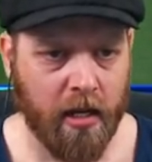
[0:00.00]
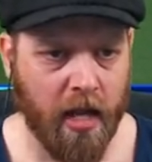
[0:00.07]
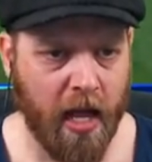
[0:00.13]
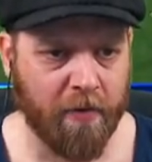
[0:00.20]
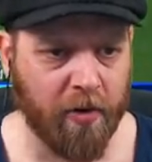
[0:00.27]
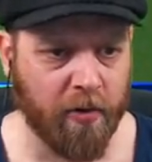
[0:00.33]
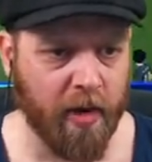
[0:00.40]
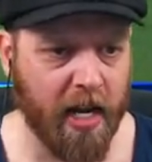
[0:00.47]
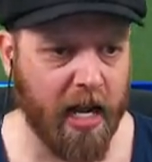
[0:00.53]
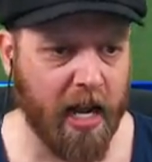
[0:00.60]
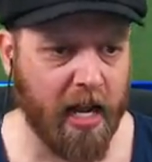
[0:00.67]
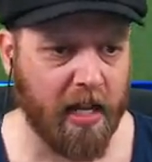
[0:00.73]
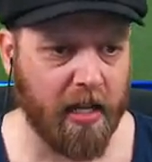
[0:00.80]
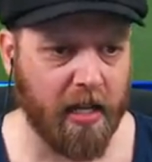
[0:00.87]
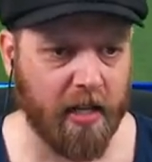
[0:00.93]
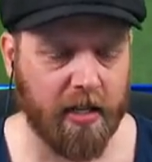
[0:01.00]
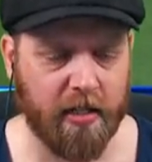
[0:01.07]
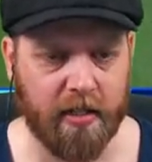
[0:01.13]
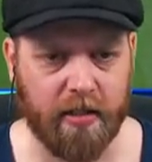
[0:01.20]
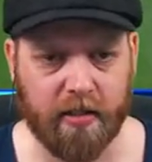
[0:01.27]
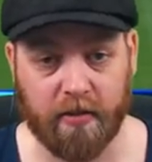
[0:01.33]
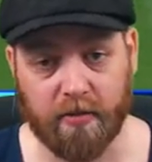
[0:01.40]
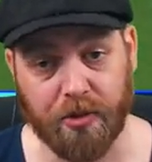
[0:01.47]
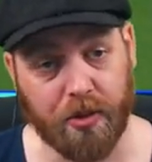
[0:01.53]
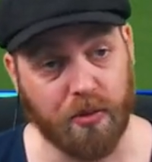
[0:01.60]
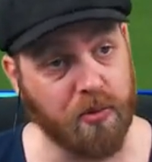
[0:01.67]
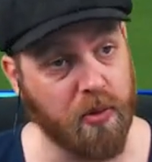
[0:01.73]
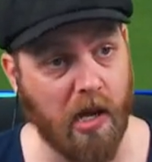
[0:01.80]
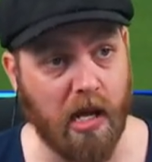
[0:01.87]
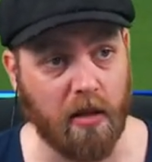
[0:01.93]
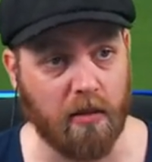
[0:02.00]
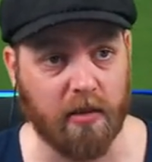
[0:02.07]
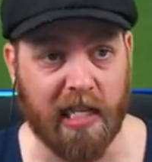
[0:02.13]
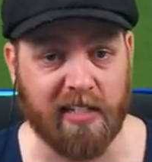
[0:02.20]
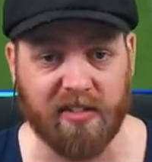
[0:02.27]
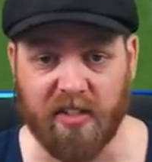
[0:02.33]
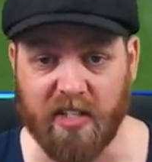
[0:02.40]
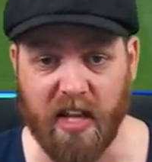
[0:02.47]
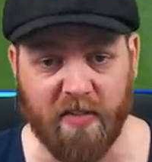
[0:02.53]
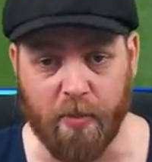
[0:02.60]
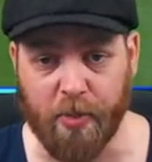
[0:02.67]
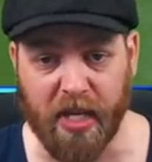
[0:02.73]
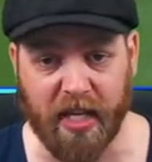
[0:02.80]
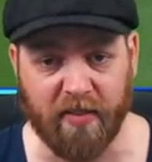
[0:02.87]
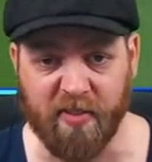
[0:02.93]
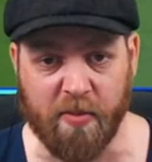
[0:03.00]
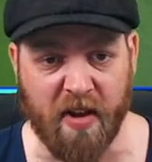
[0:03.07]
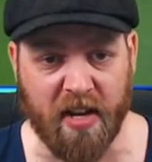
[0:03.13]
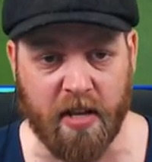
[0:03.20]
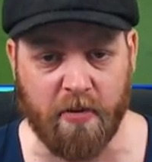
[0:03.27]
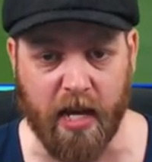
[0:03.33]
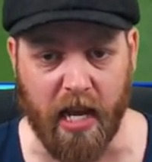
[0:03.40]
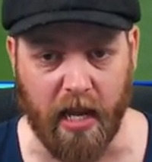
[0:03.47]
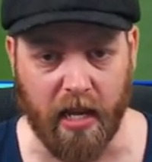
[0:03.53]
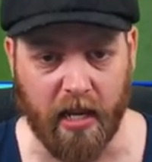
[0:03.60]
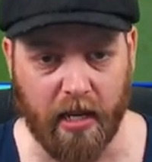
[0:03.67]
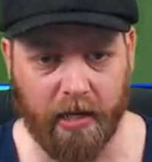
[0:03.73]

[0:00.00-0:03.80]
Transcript: Navarrete. Well, let's just have a ping from anywhere.